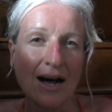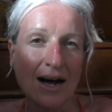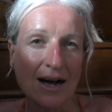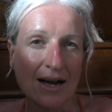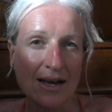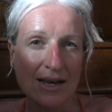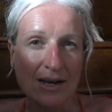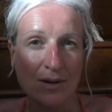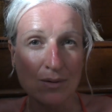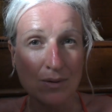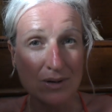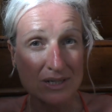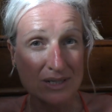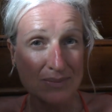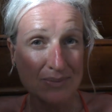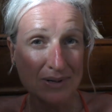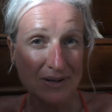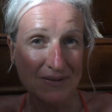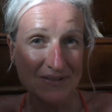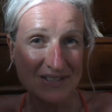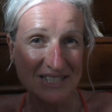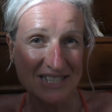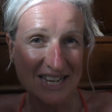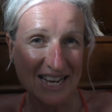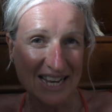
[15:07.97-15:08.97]
Uh, it was a
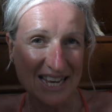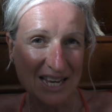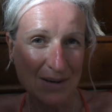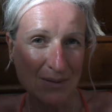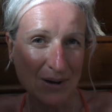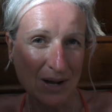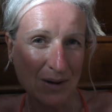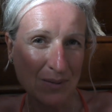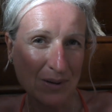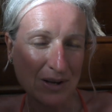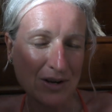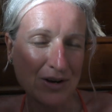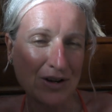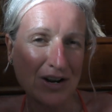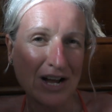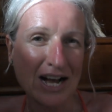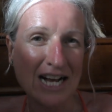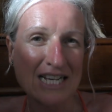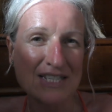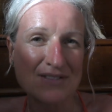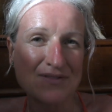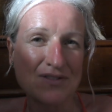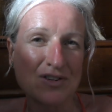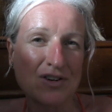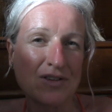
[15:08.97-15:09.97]
bit of a techie one. We got
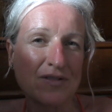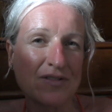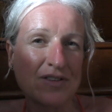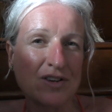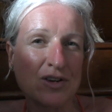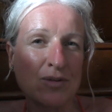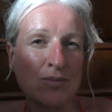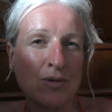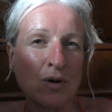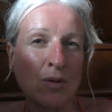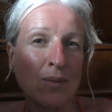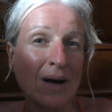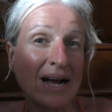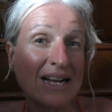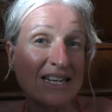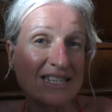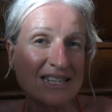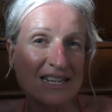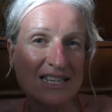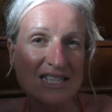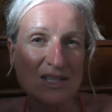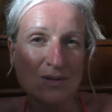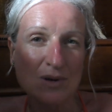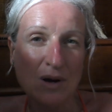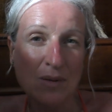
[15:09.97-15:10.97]
asked for a few more
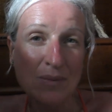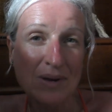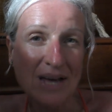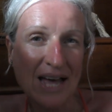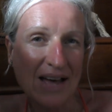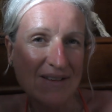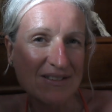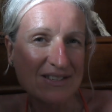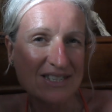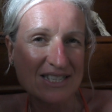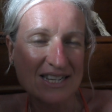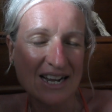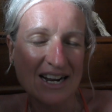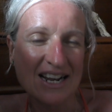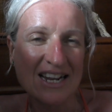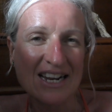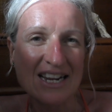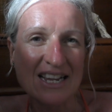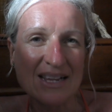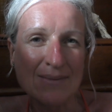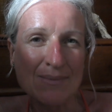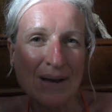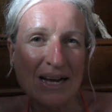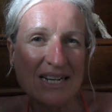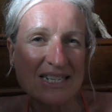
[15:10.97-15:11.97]
maintenance one. We haven't done
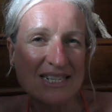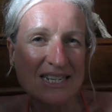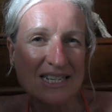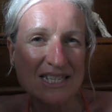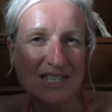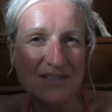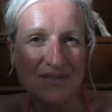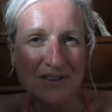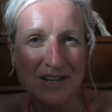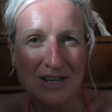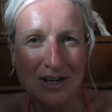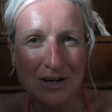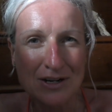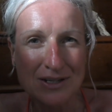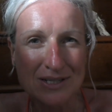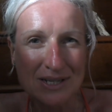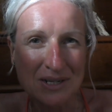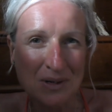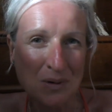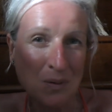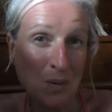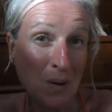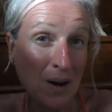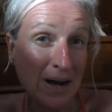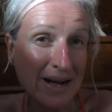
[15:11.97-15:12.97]
any maintenance videos
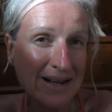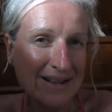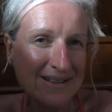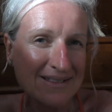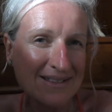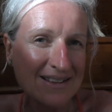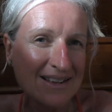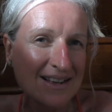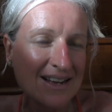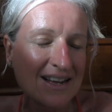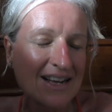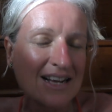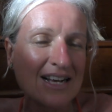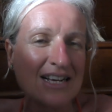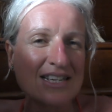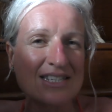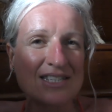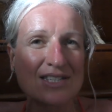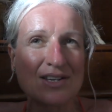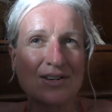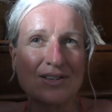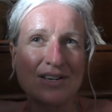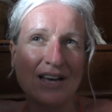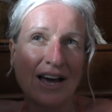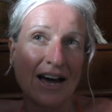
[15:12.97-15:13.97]
in a while.
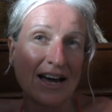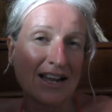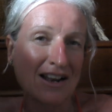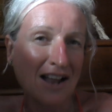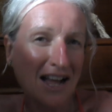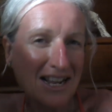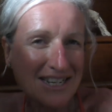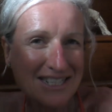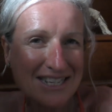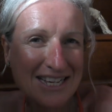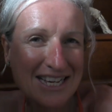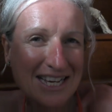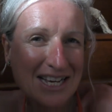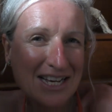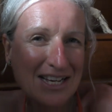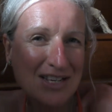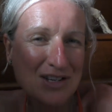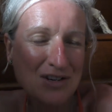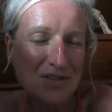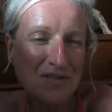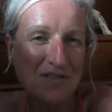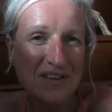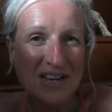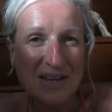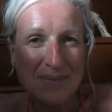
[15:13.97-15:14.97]
So yeah, I'd like to hear
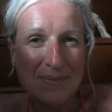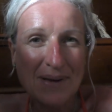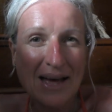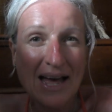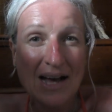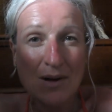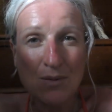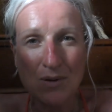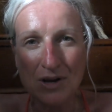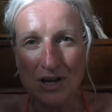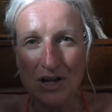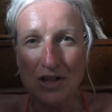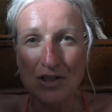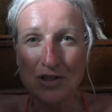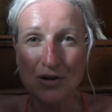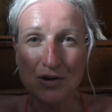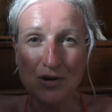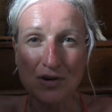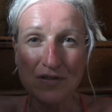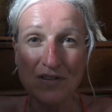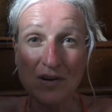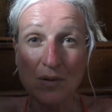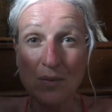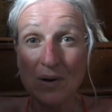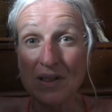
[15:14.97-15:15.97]
your feedback, what you
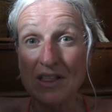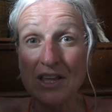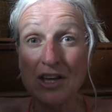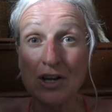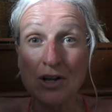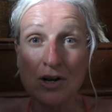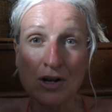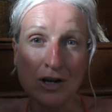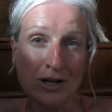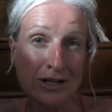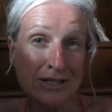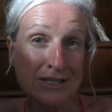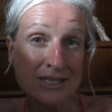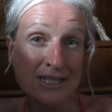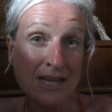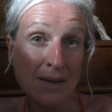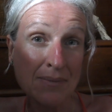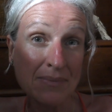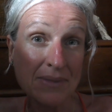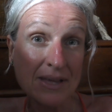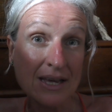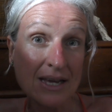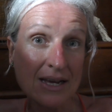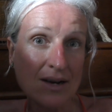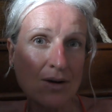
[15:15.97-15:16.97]
thought of it, whether you learned
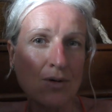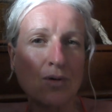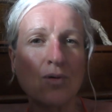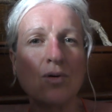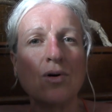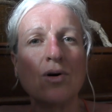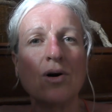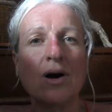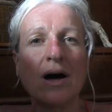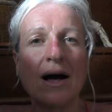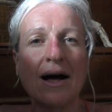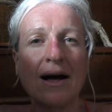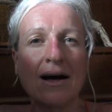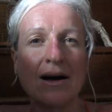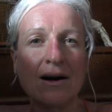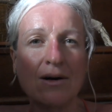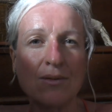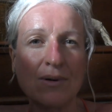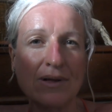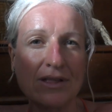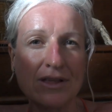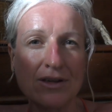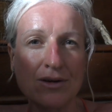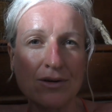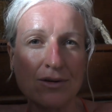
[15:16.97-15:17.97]
something or uh,
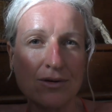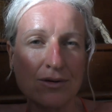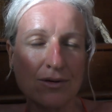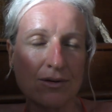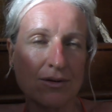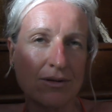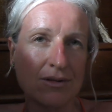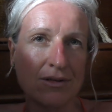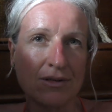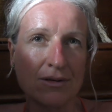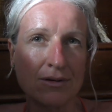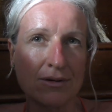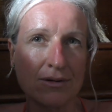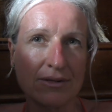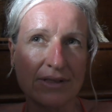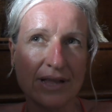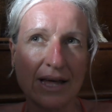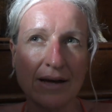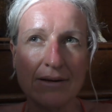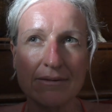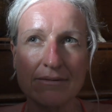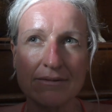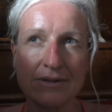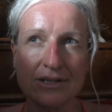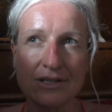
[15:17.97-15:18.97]
whether you thought
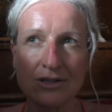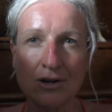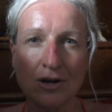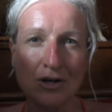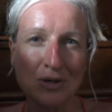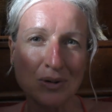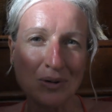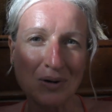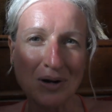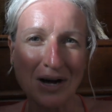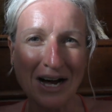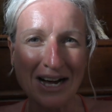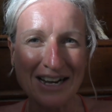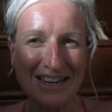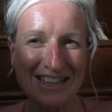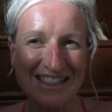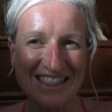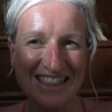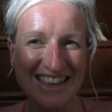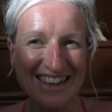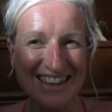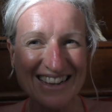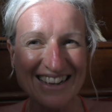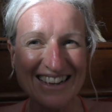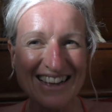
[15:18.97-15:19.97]
that was not your kind of
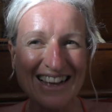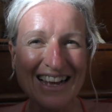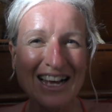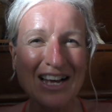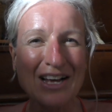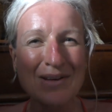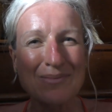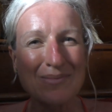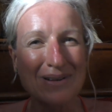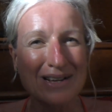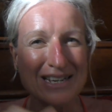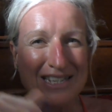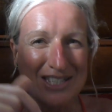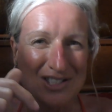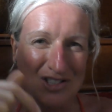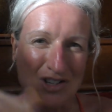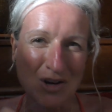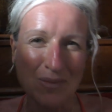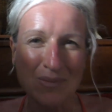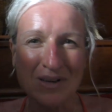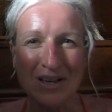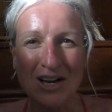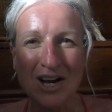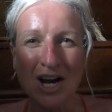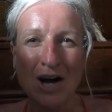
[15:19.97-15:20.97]
thing. Please
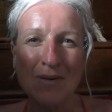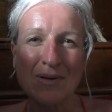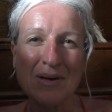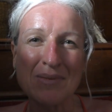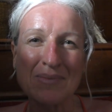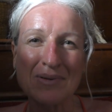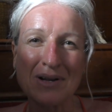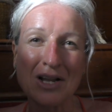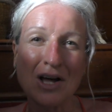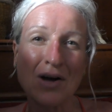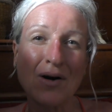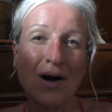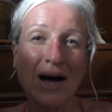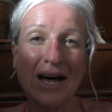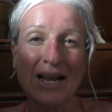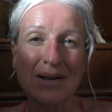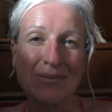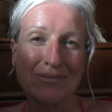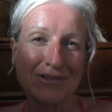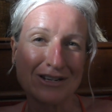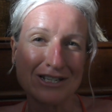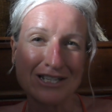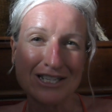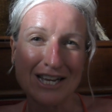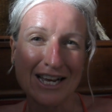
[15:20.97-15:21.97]
drop me a comment below. I'd
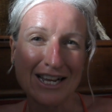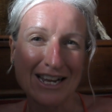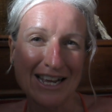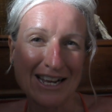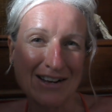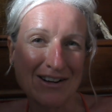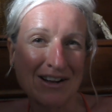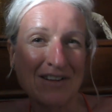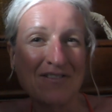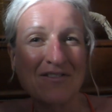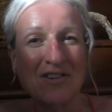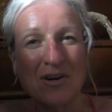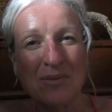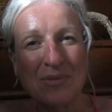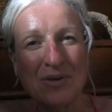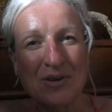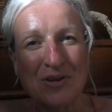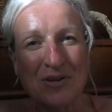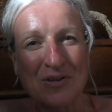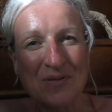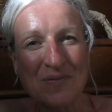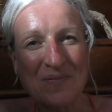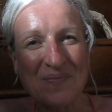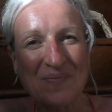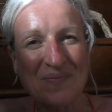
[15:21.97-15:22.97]
appreciate hearing from
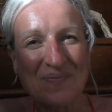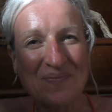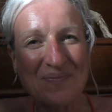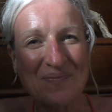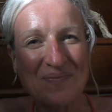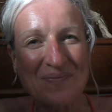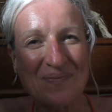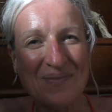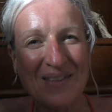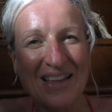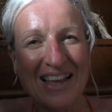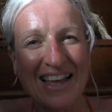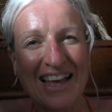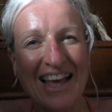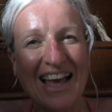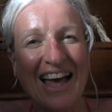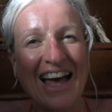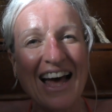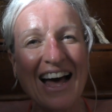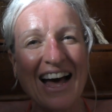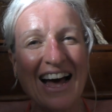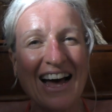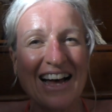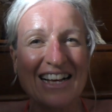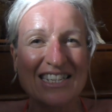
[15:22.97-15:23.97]
you.
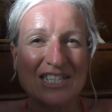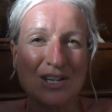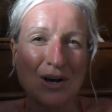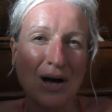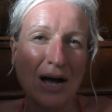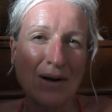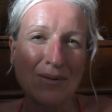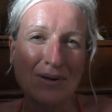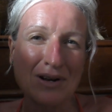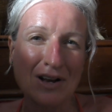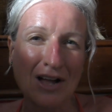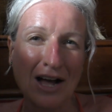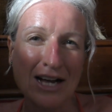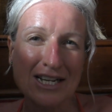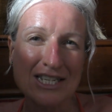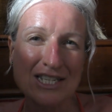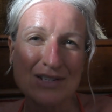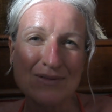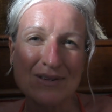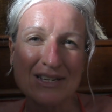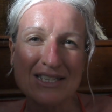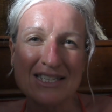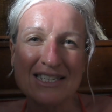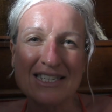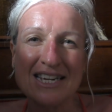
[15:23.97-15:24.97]
So I would like
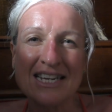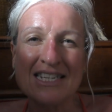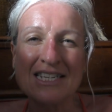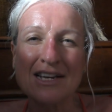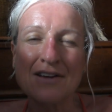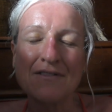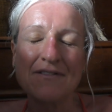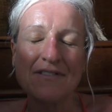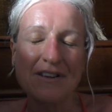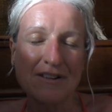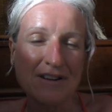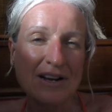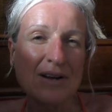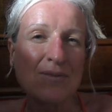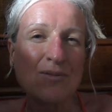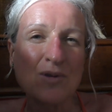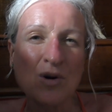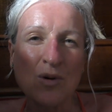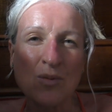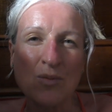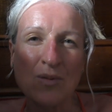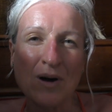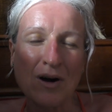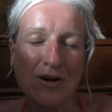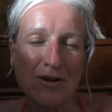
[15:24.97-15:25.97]
to extend a very
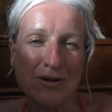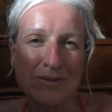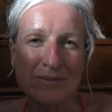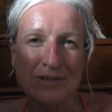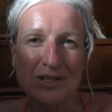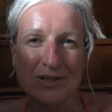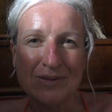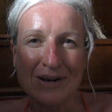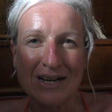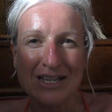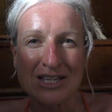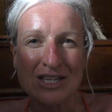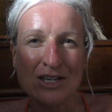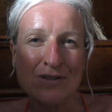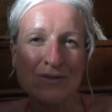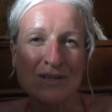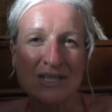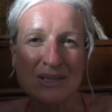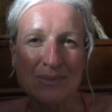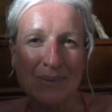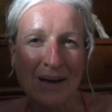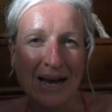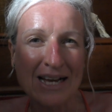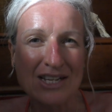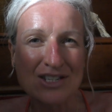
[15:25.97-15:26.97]
warm welcome to our
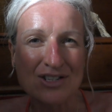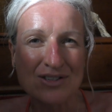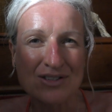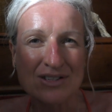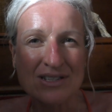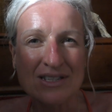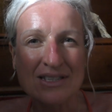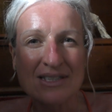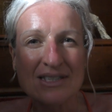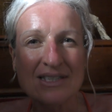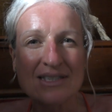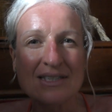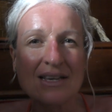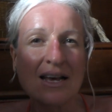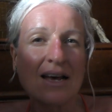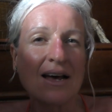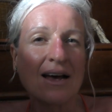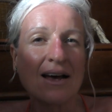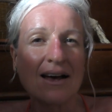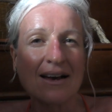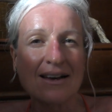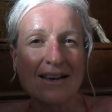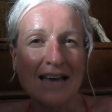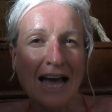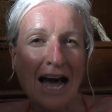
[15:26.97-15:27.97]
newest patrons,
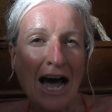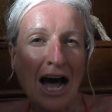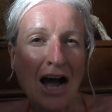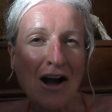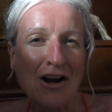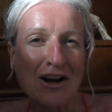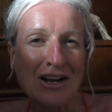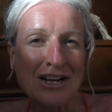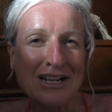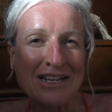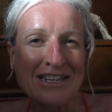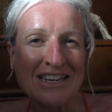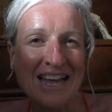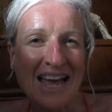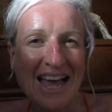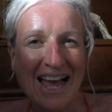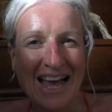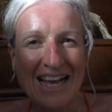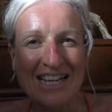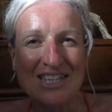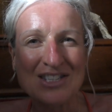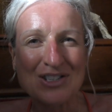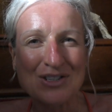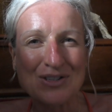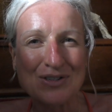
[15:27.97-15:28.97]
Karen,
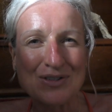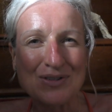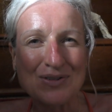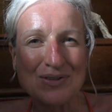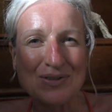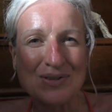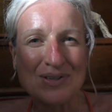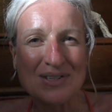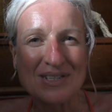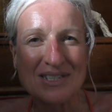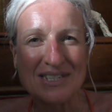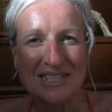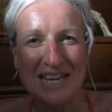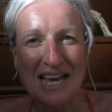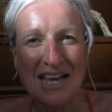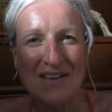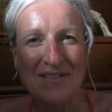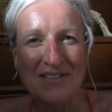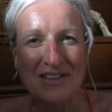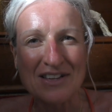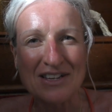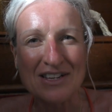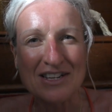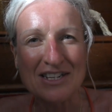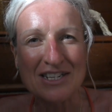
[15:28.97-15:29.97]
Andrew,
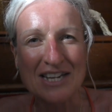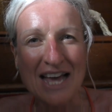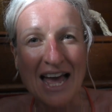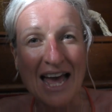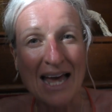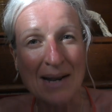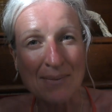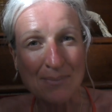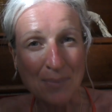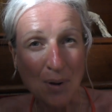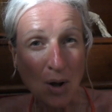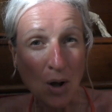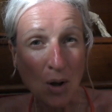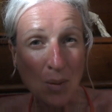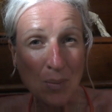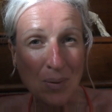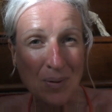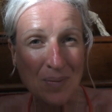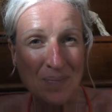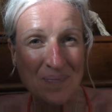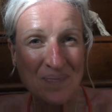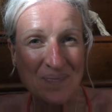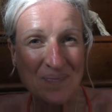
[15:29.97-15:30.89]
David and Bob.